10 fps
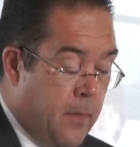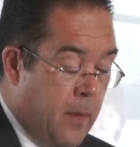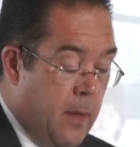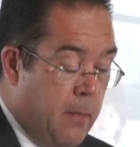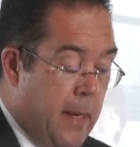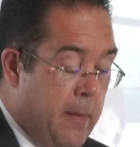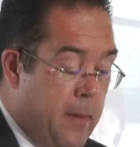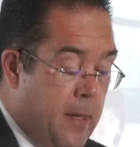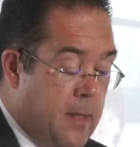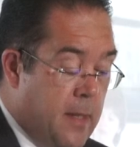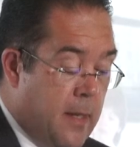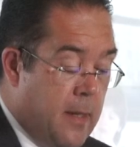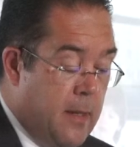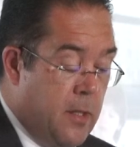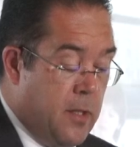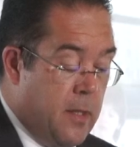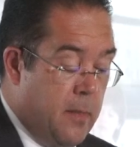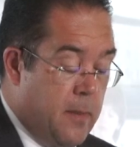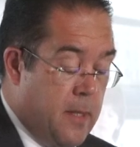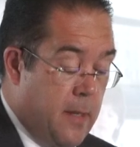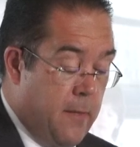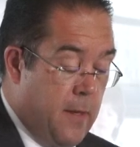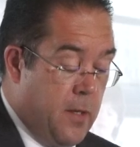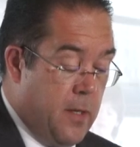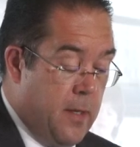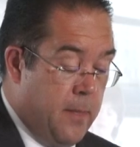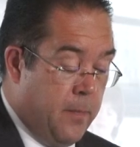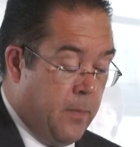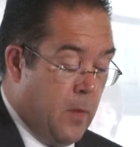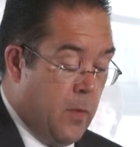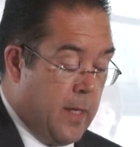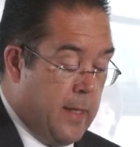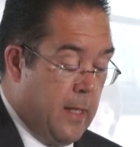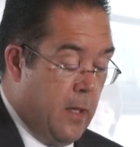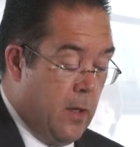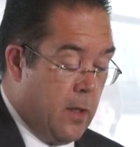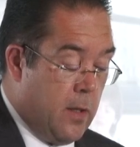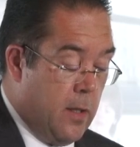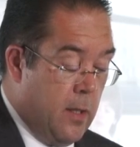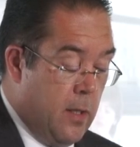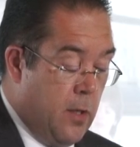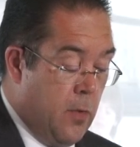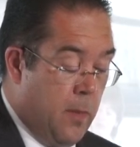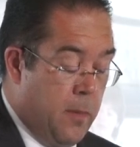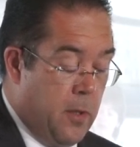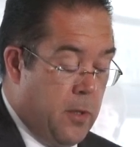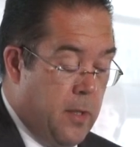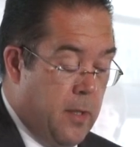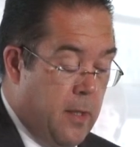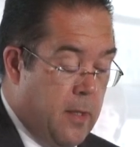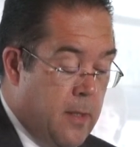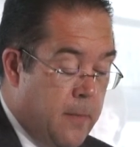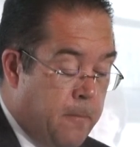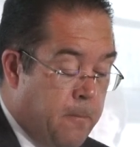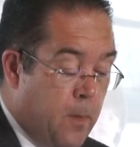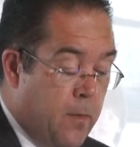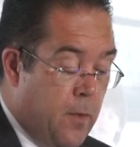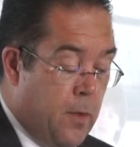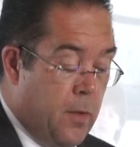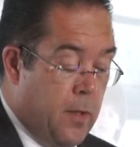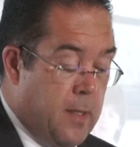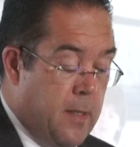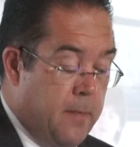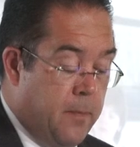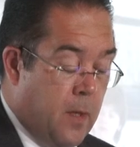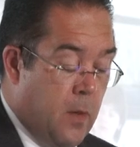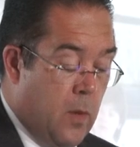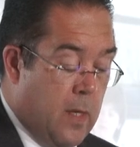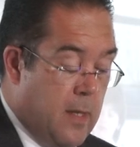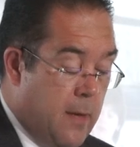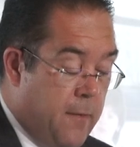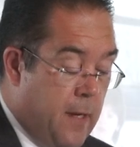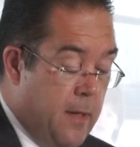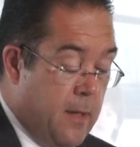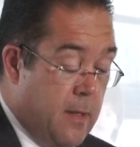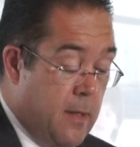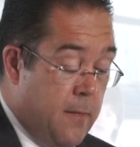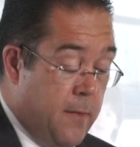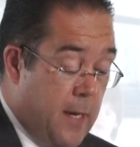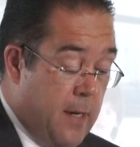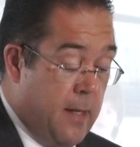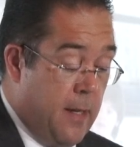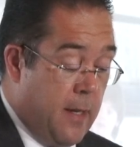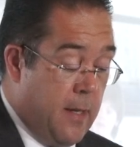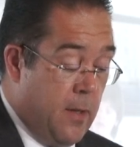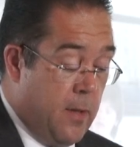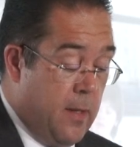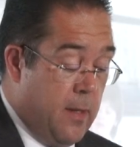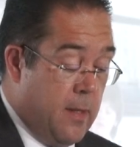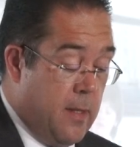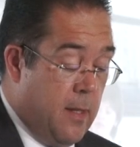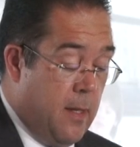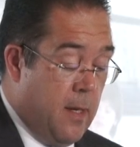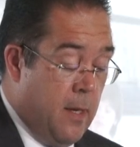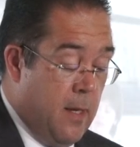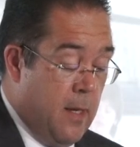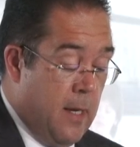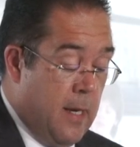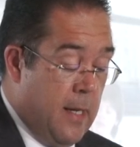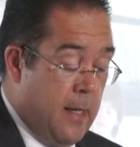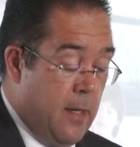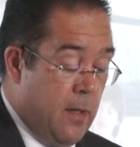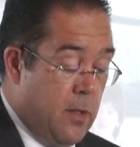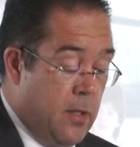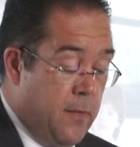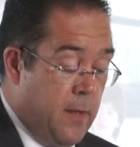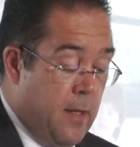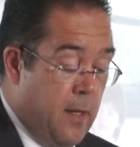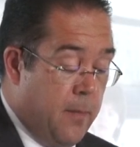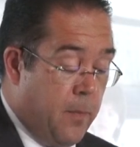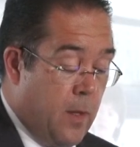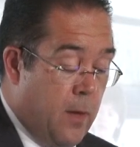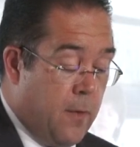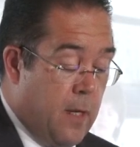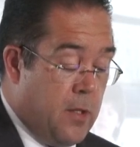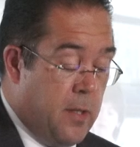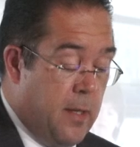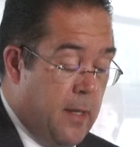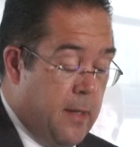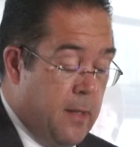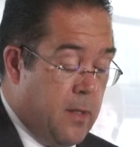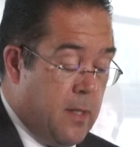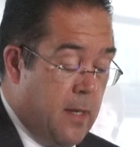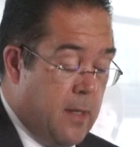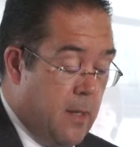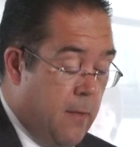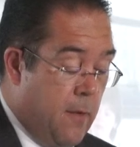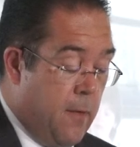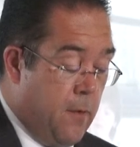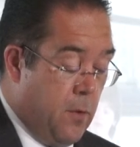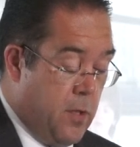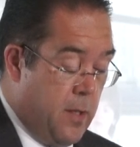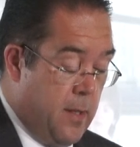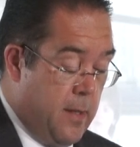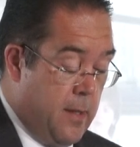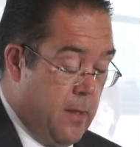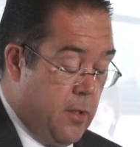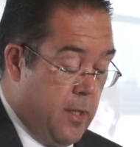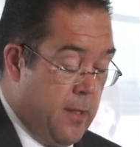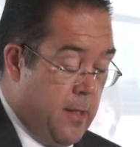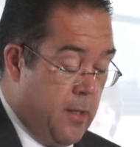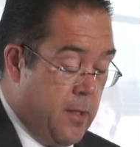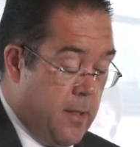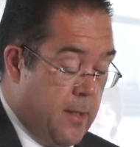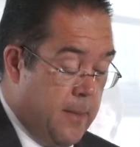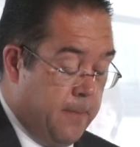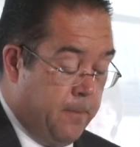By embracing digital preservation, we can unlock new opportunities for tourism while safeguarding the authenticity and longevity of cultural heritage sites for future generations.